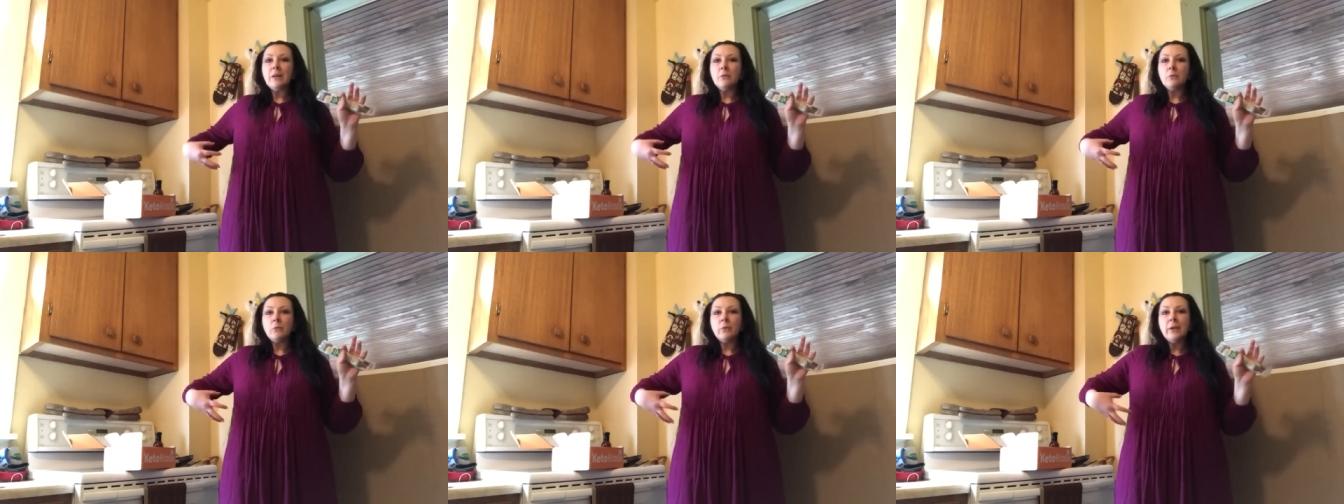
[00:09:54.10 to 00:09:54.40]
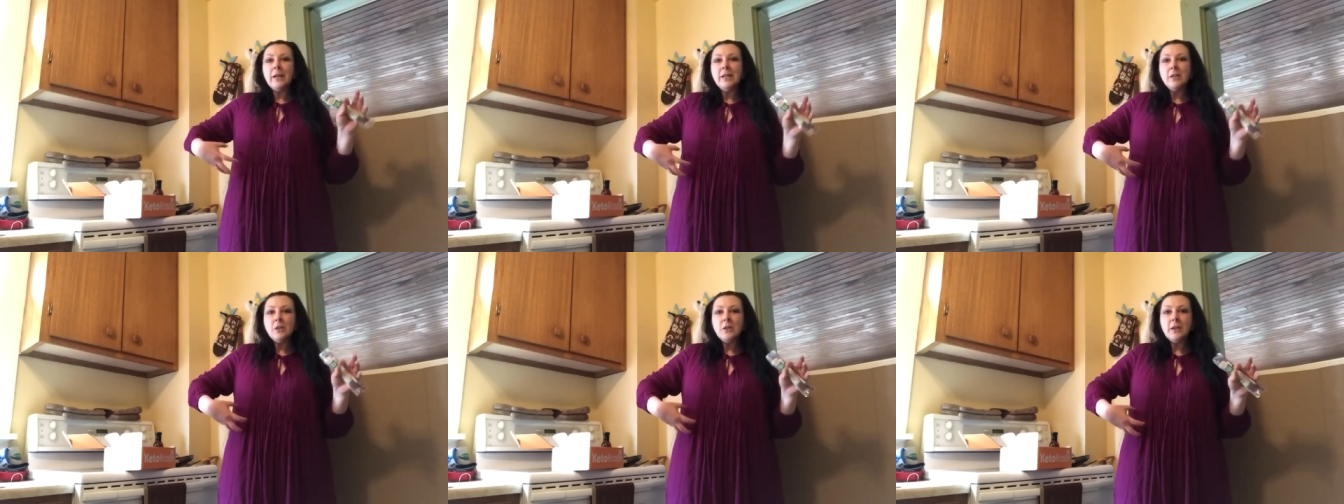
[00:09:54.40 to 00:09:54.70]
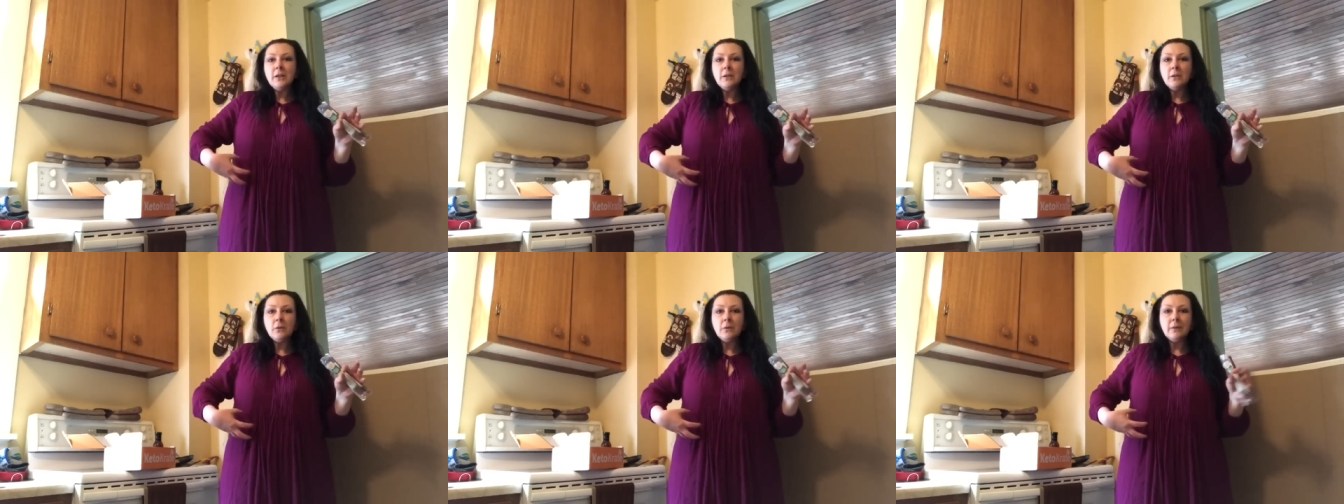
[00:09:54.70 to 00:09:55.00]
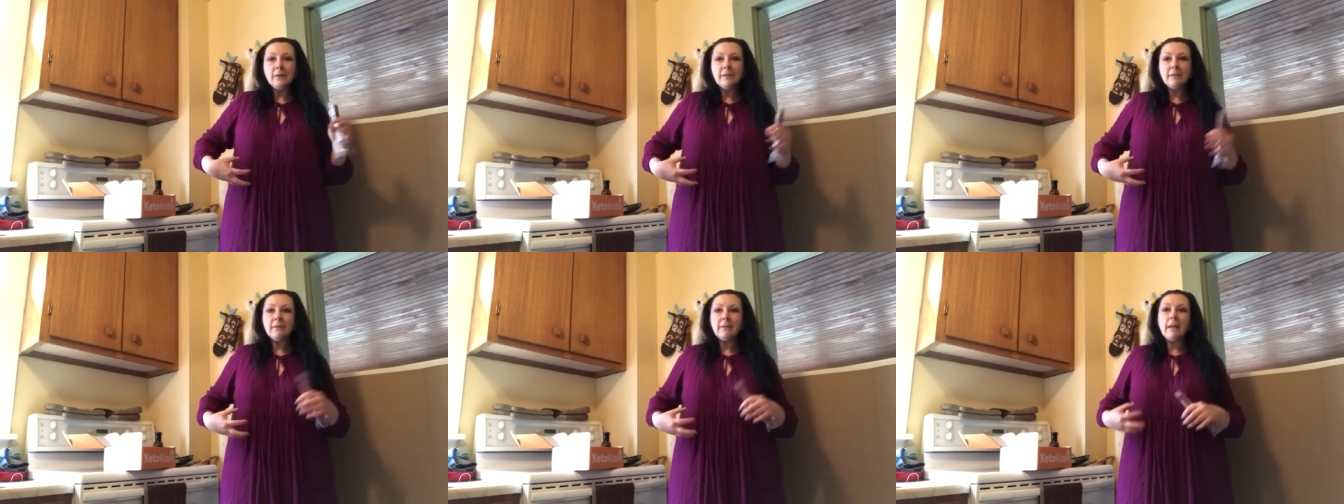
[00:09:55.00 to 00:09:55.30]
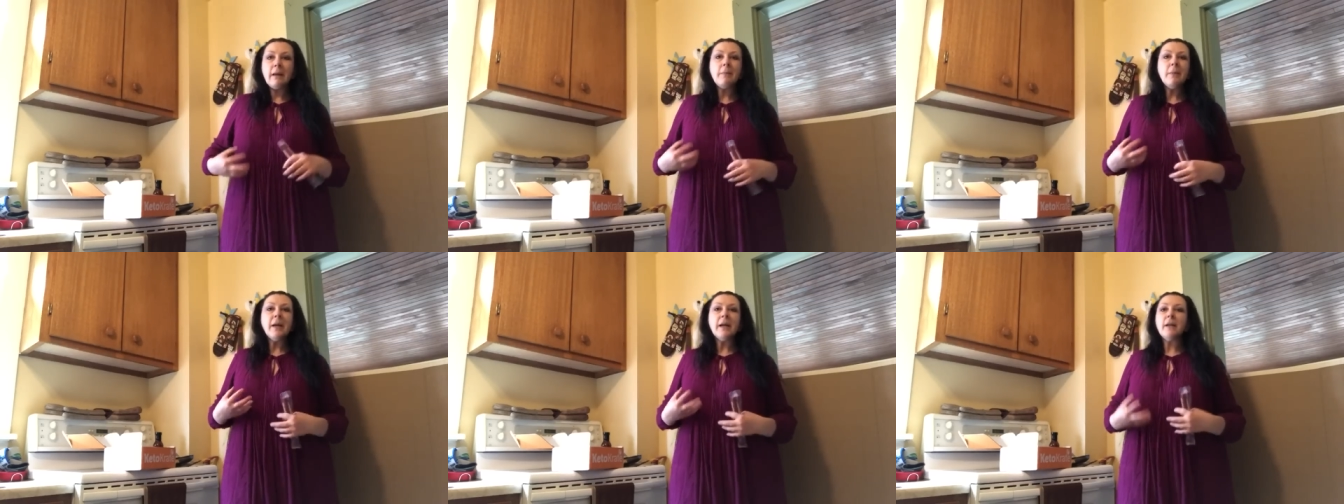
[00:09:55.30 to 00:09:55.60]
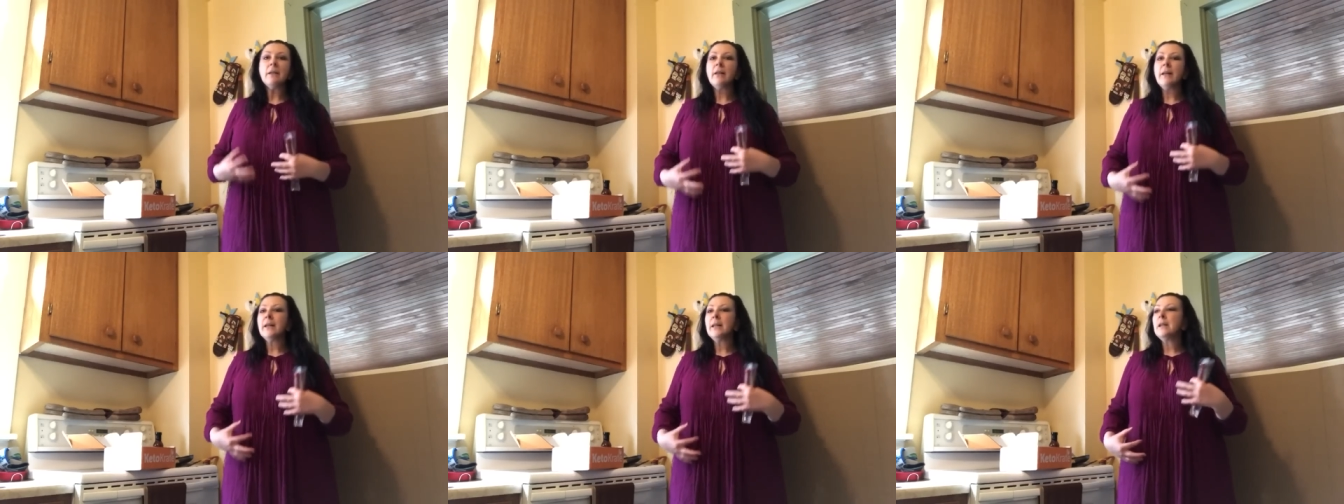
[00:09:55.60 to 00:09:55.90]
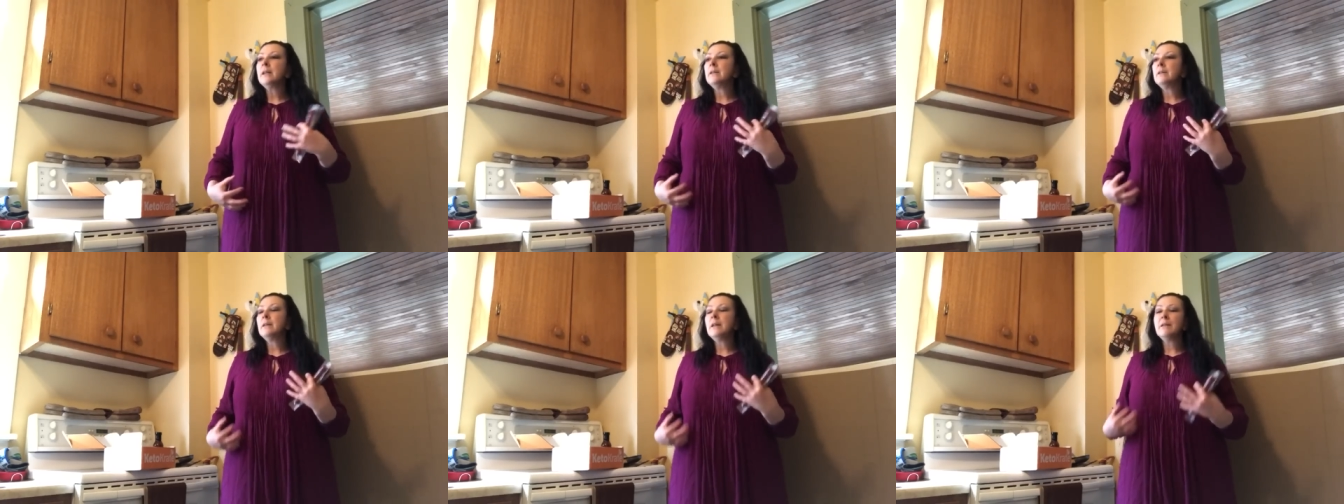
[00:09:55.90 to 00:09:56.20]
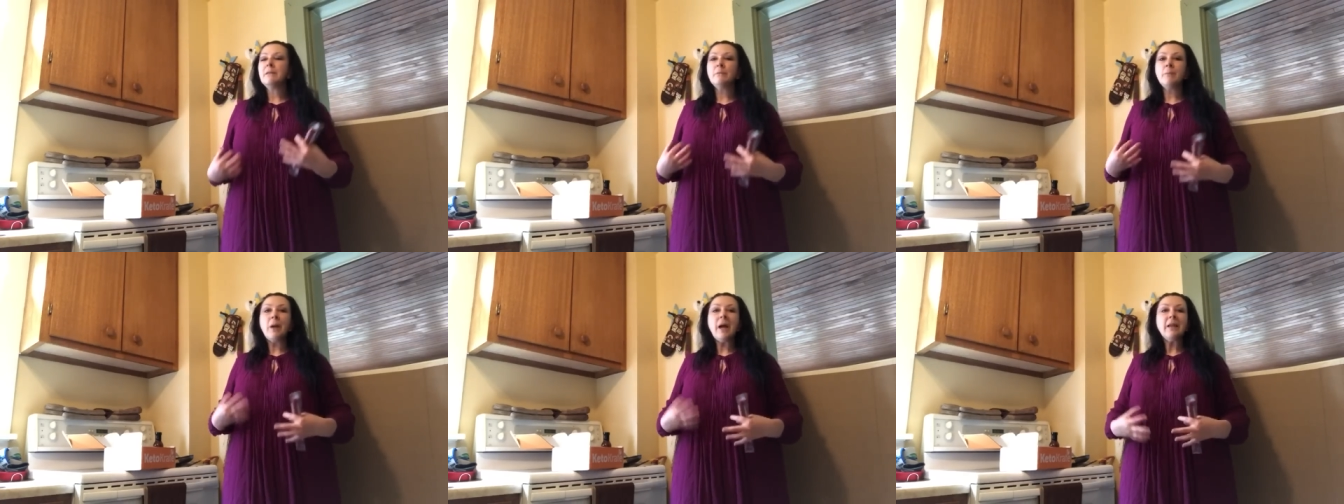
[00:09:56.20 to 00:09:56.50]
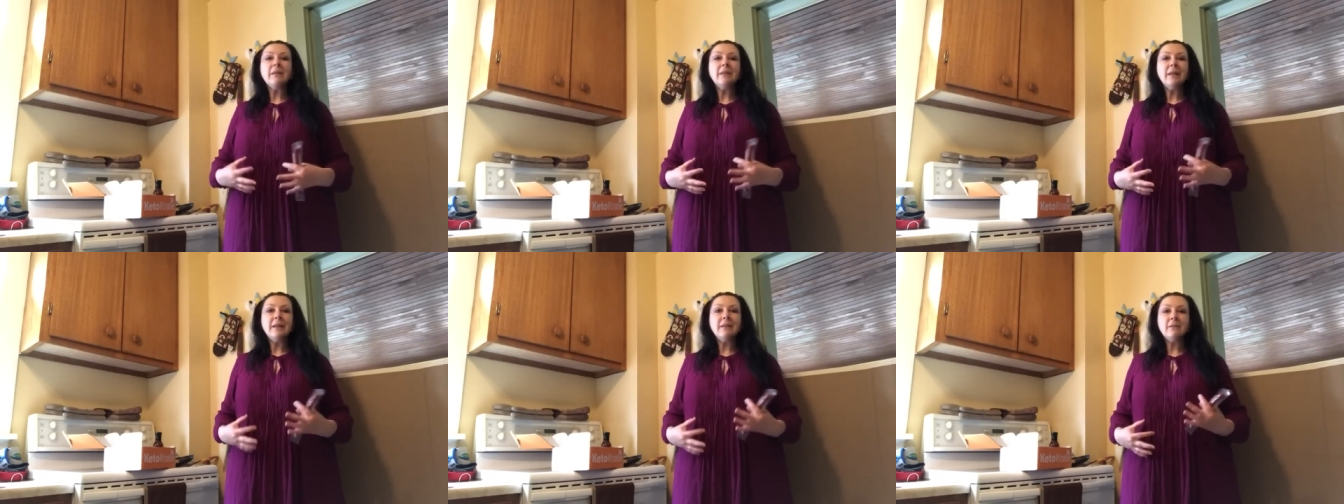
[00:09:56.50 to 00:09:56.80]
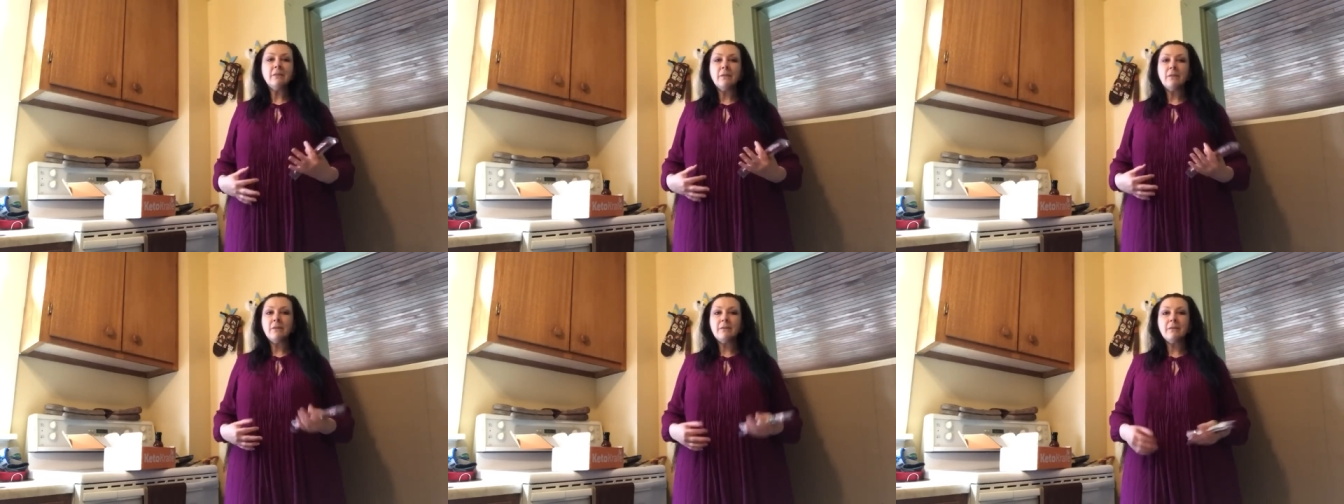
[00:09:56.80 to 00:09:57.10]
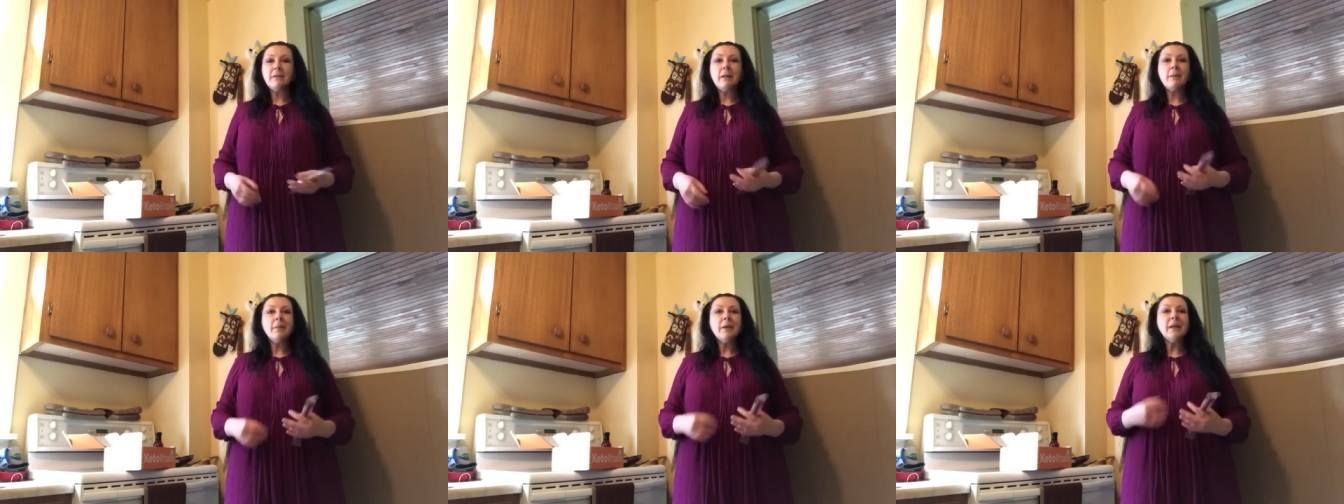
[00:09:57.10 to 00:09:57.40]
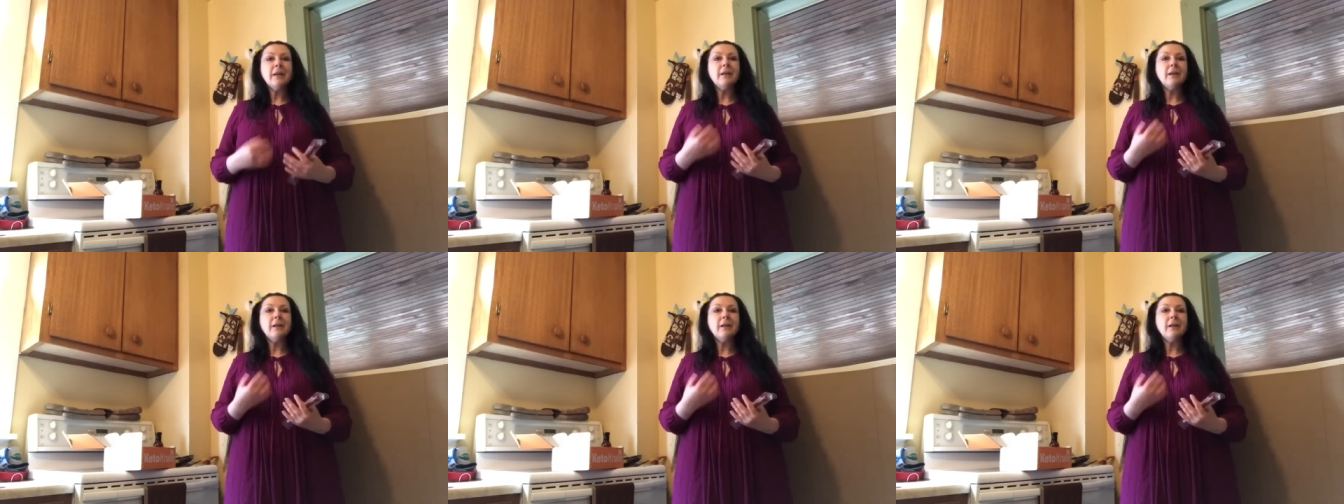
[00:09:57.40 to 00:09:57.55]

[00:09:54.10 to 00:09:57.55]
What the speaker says: can reach into its stomach. Like, it does bad things to the stomach.